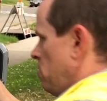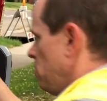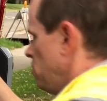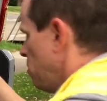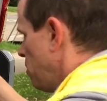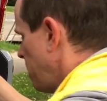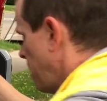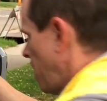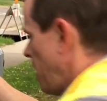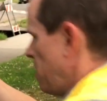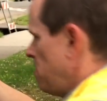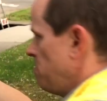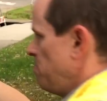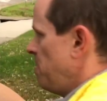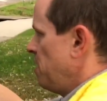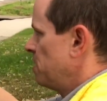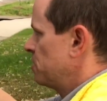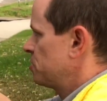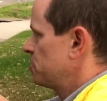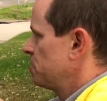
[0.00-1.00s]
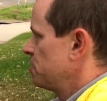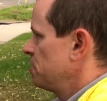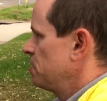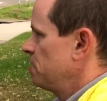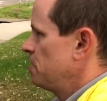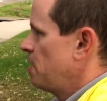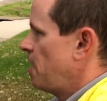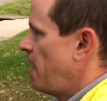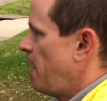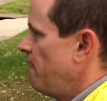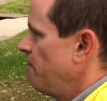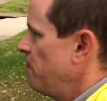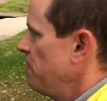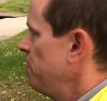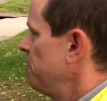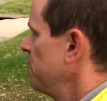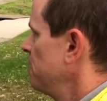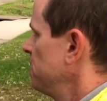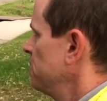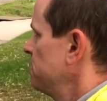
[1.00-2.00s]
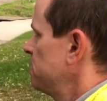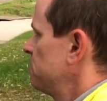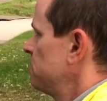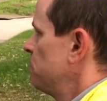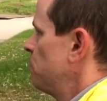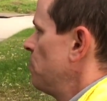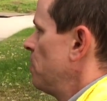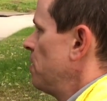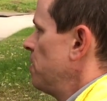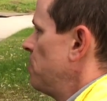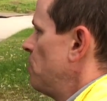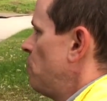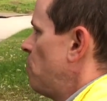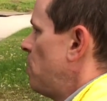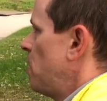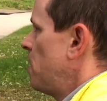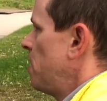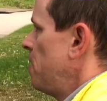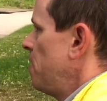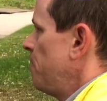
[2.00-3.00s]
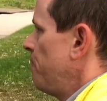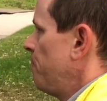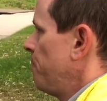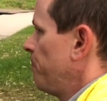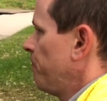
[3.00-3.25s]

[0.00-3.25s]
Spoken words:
Look at them, make sure everything's where you want it.